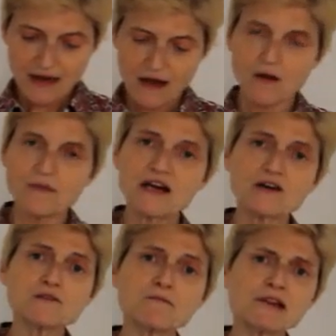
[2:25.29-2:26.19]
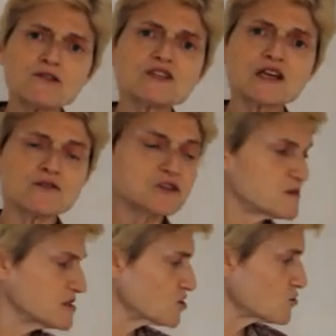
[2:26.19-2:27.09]
Now, because Pluto has
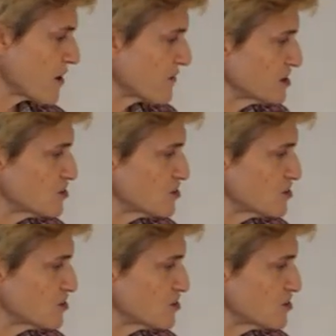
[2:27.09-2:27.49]
been squaring